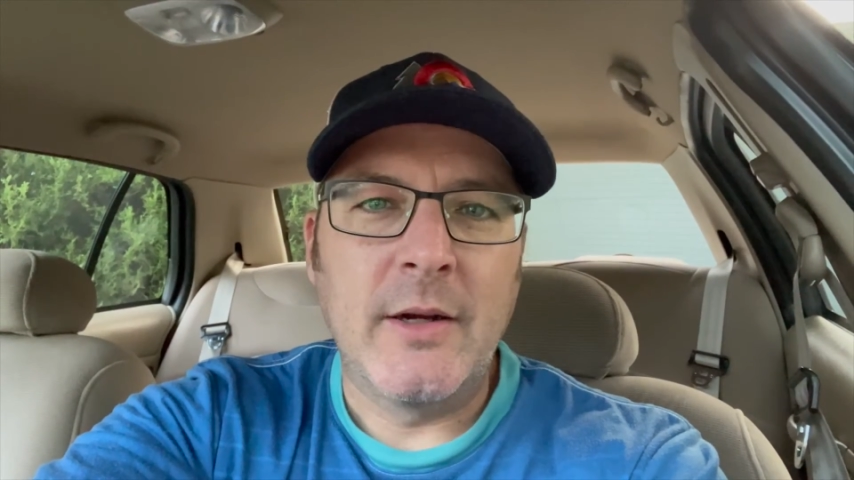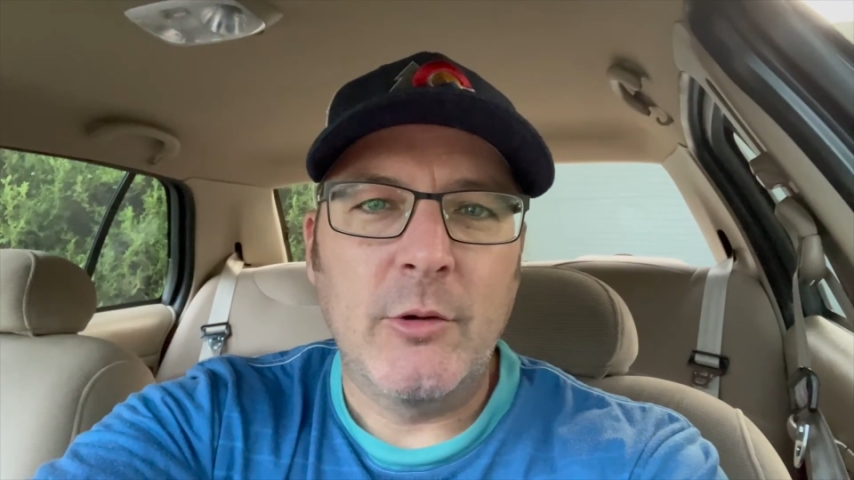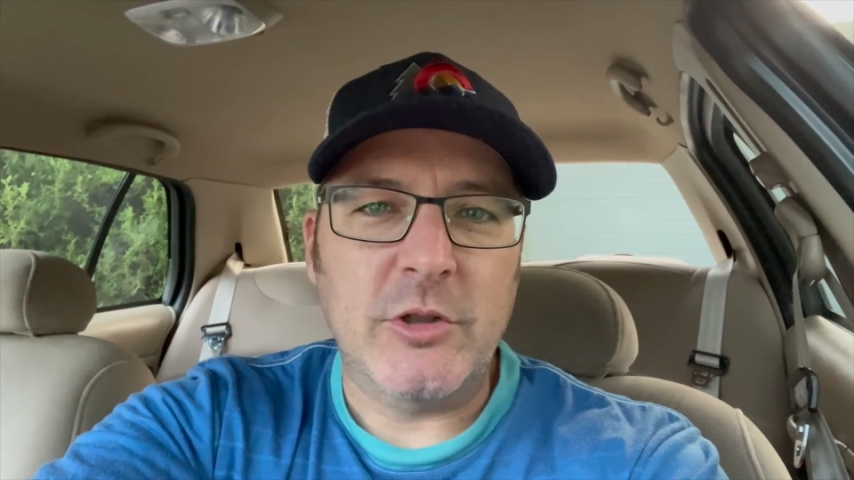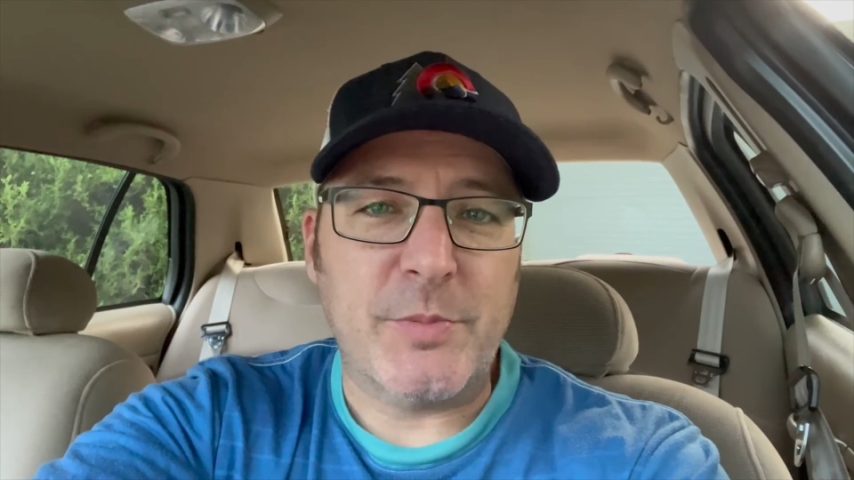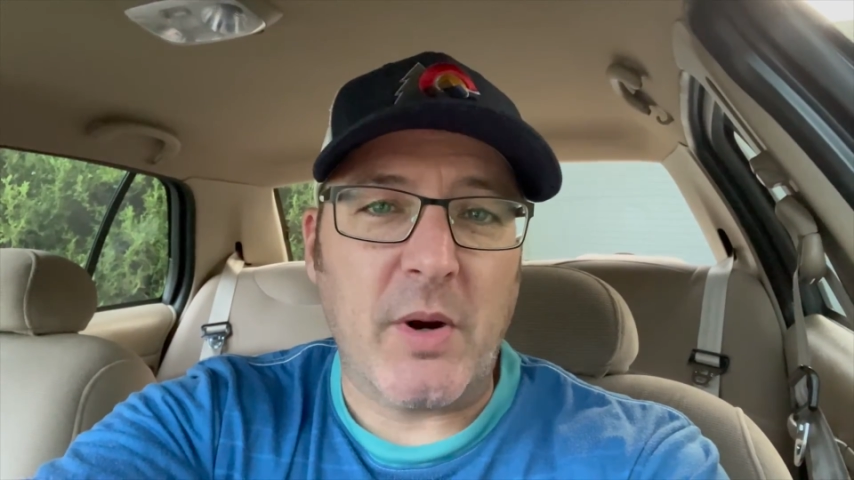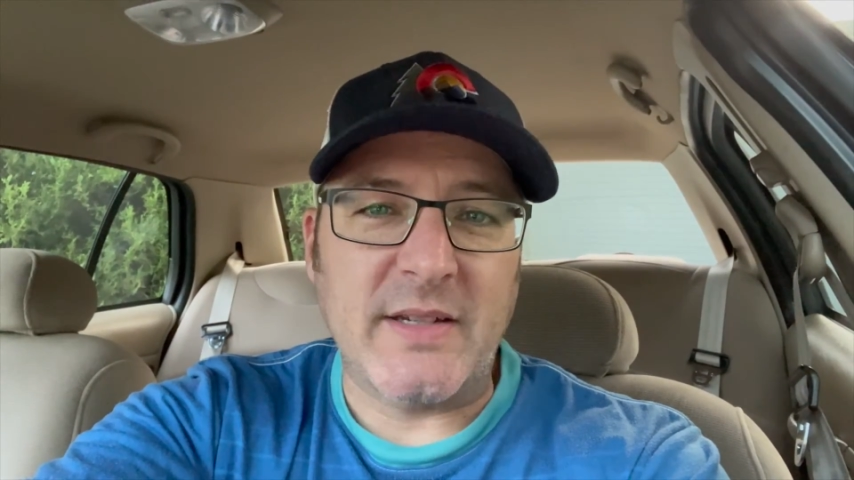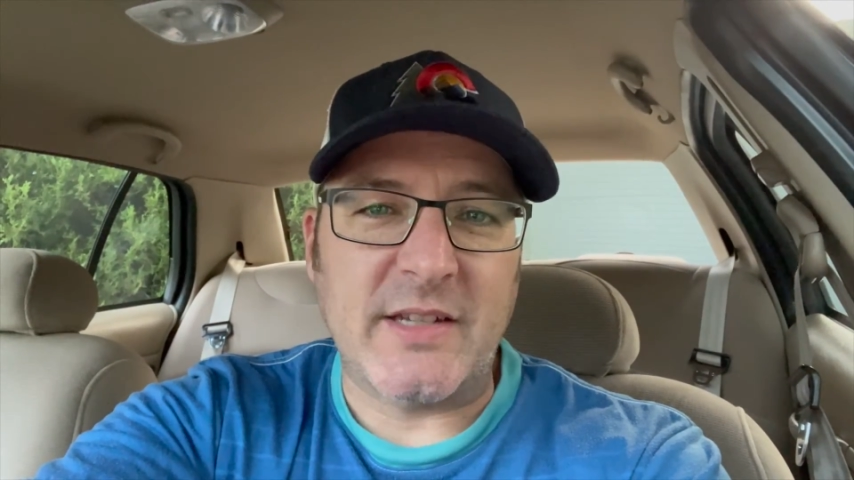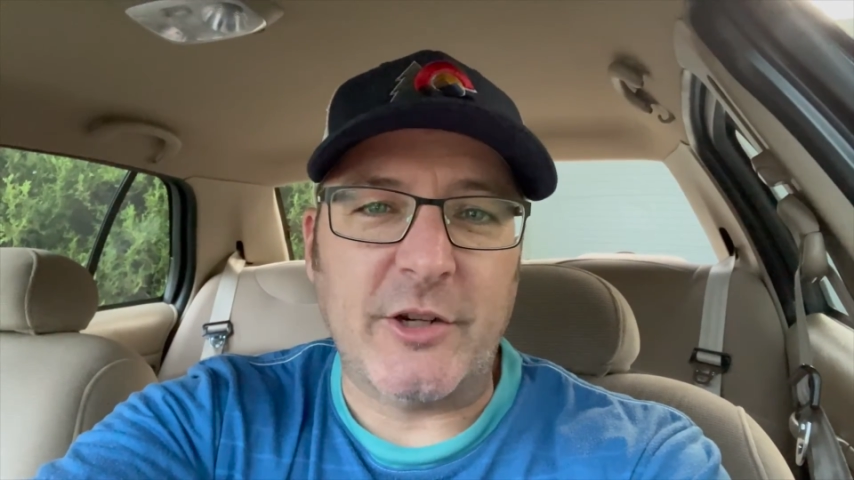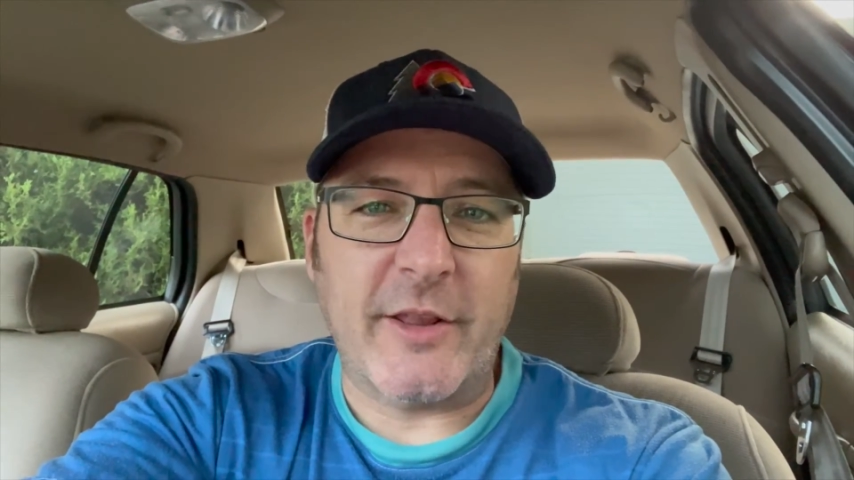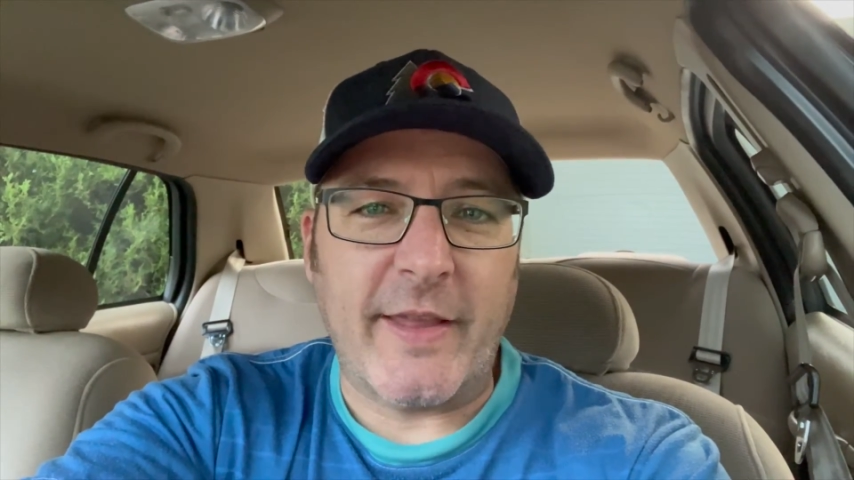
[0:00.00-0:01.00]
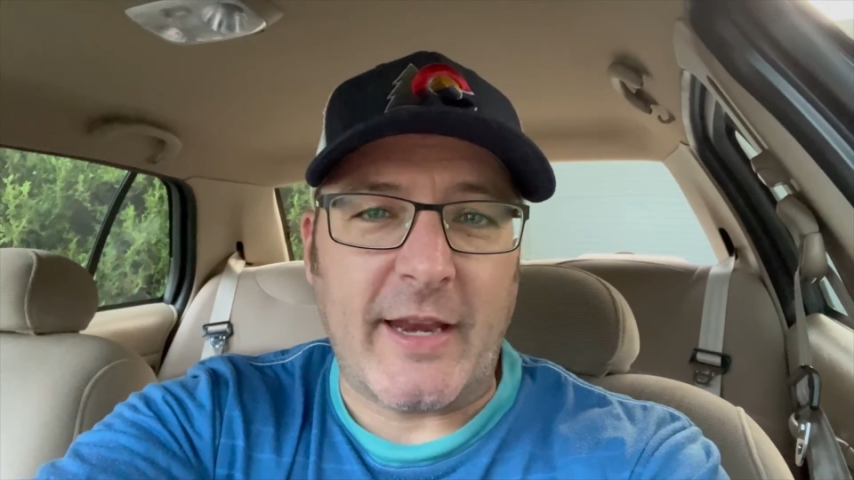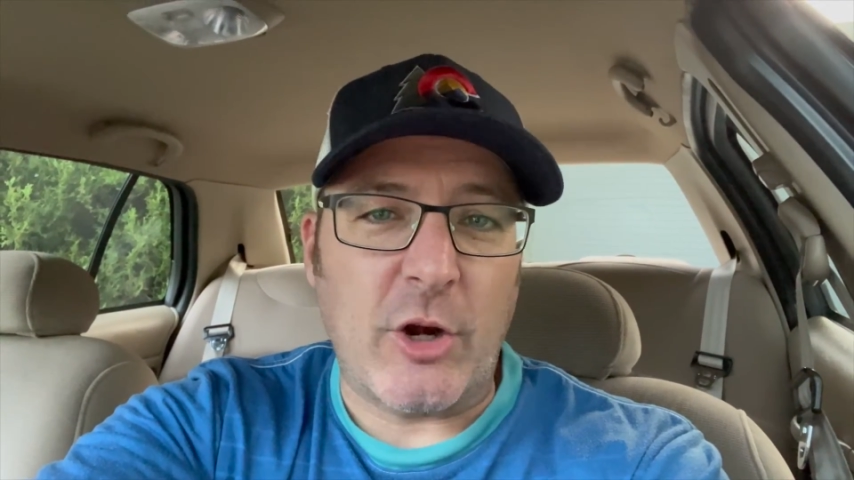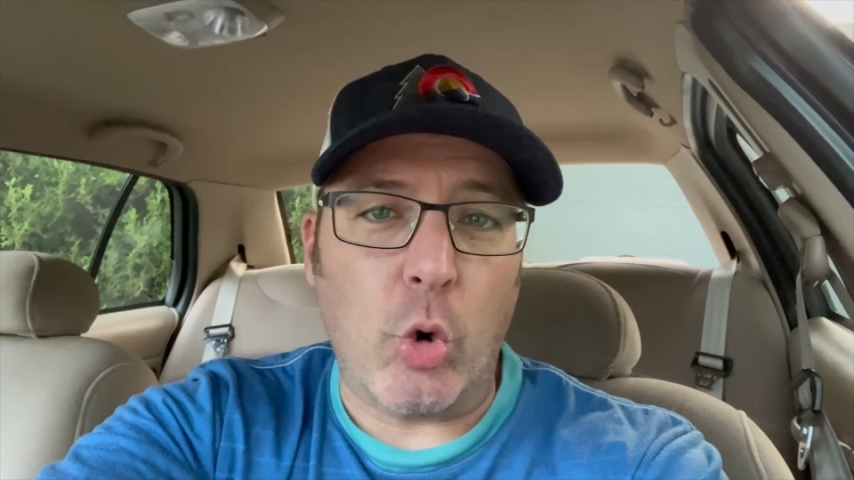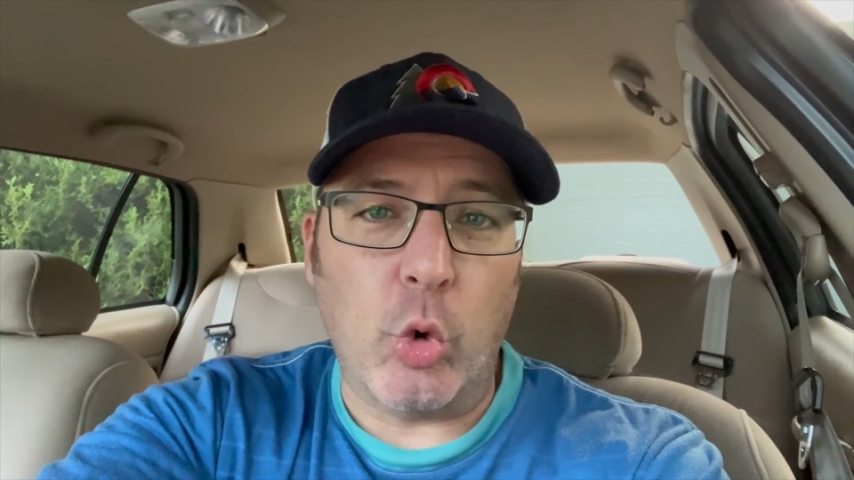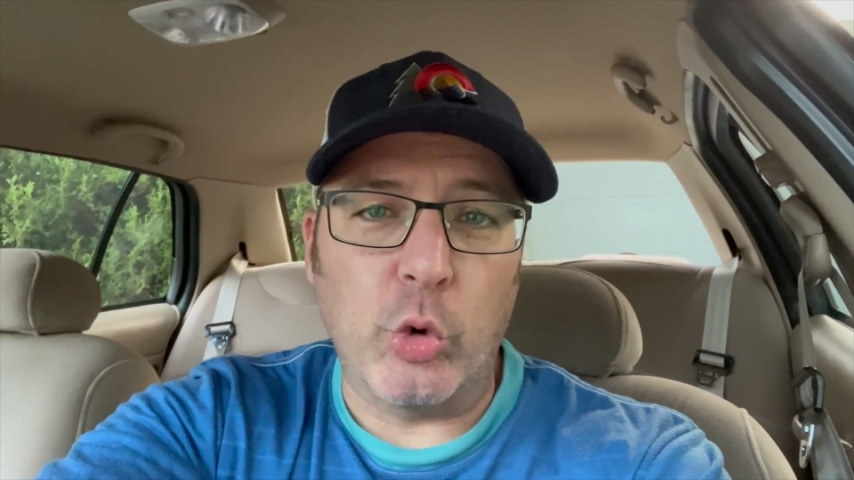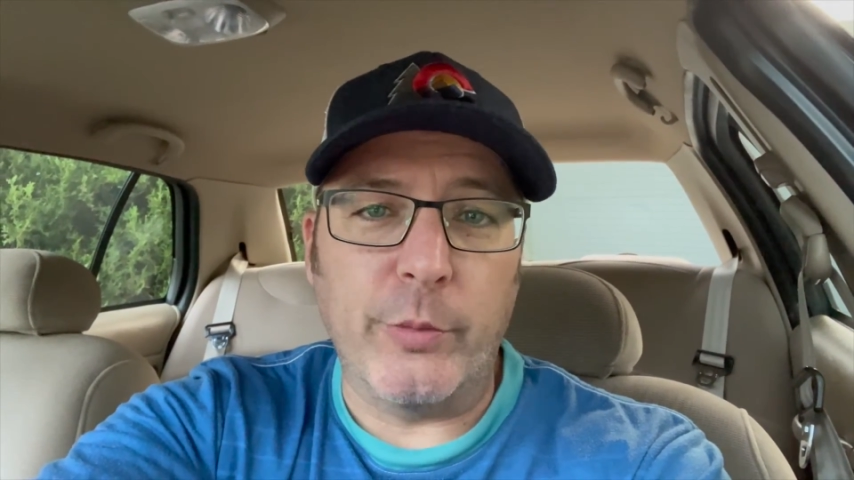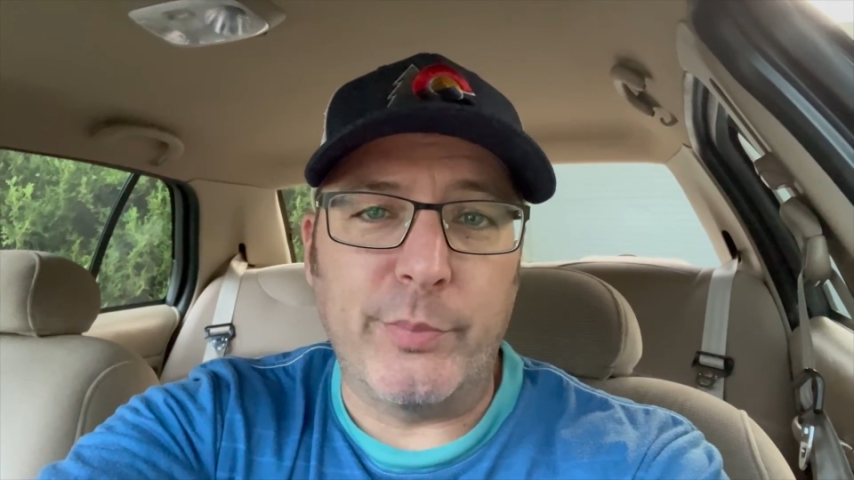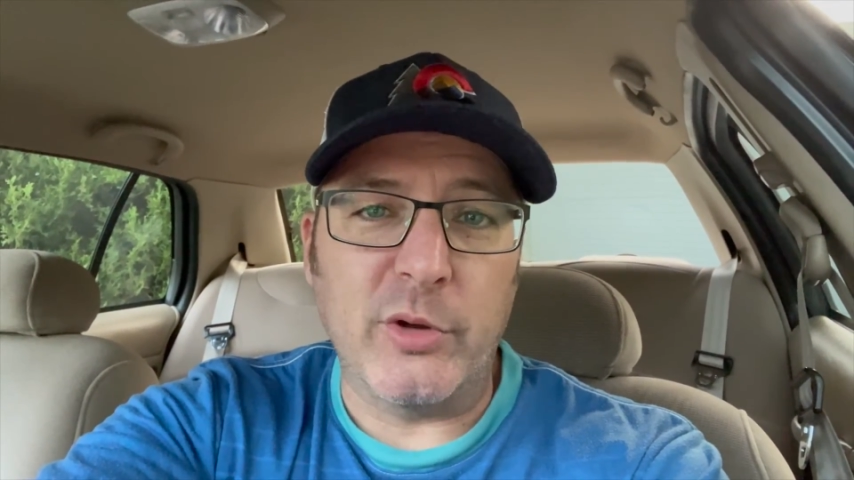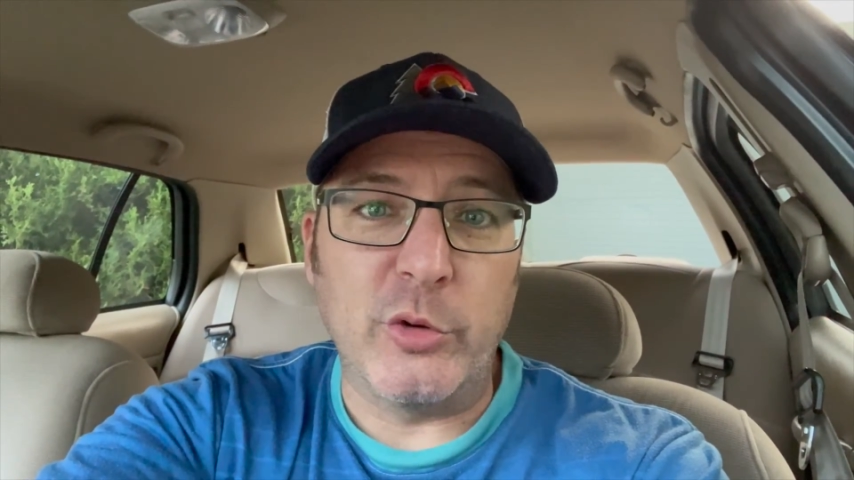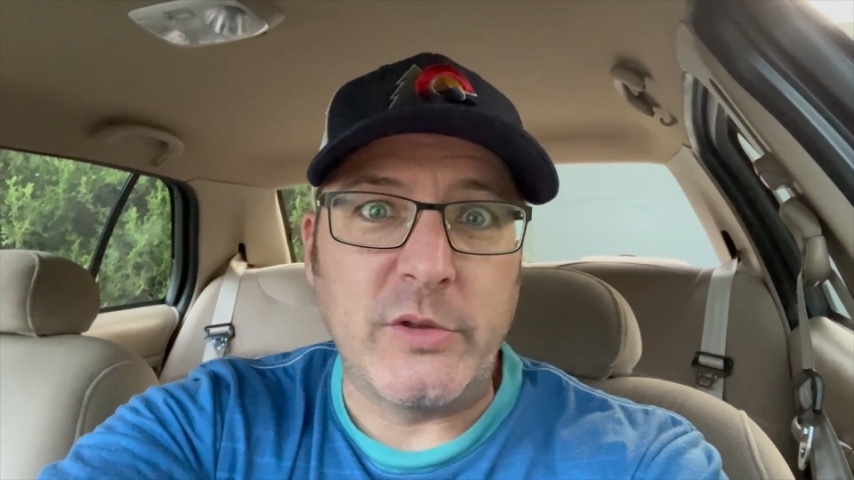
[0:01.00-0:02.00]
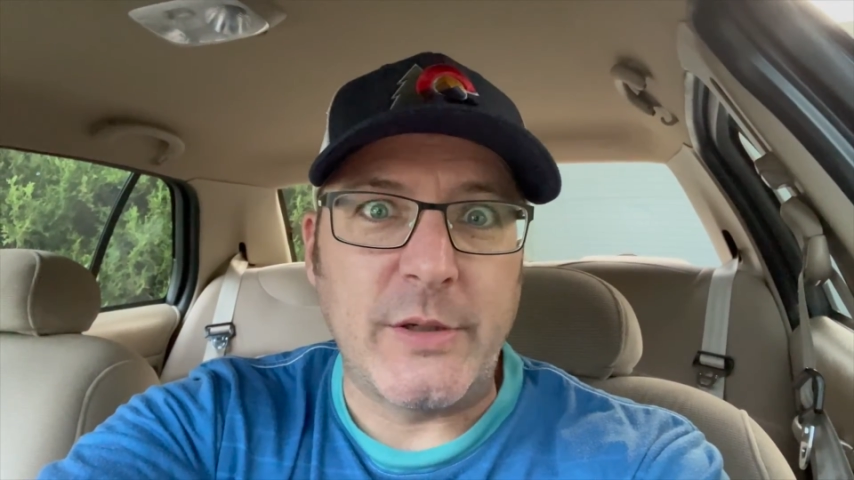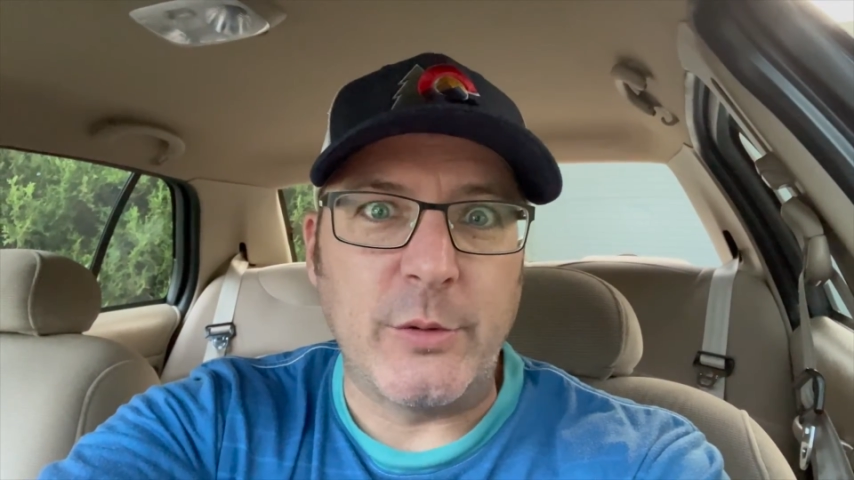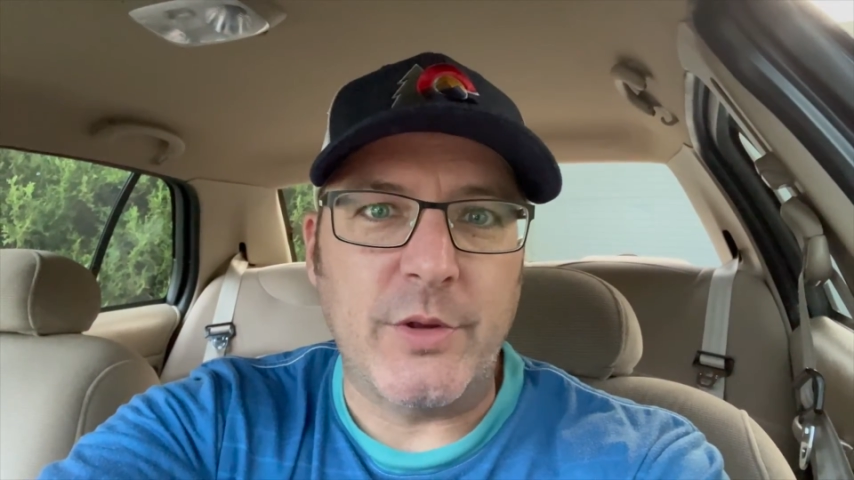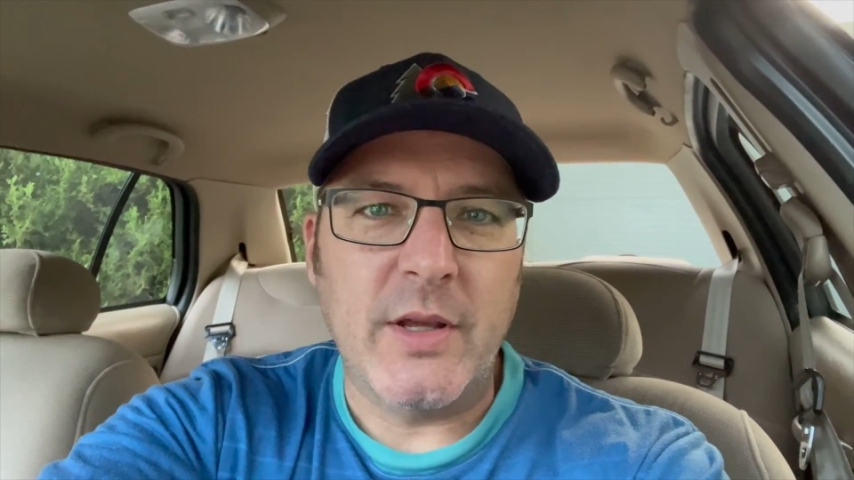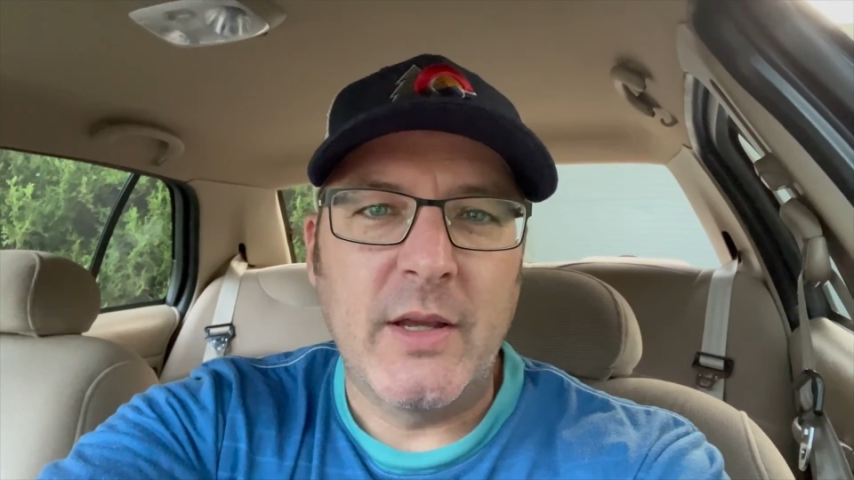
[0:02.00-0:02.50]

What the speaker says: which probably sounded like an old Bluetooth.